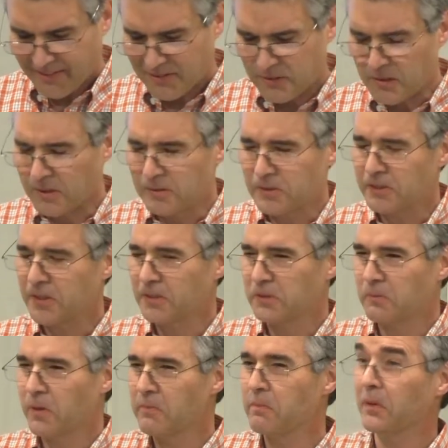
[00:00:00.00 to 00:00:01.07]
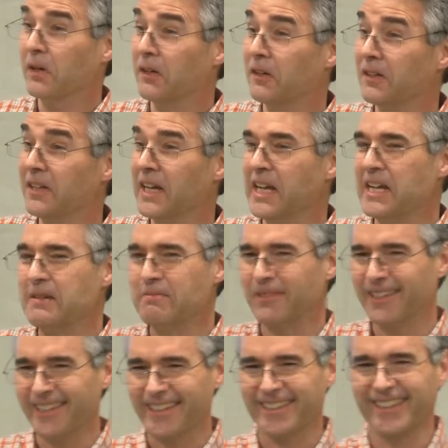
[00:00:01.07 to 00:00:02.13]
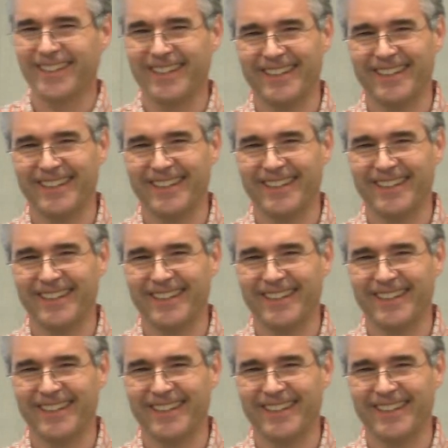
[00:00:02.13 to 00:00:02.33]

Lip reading: John says, we proclaimed it.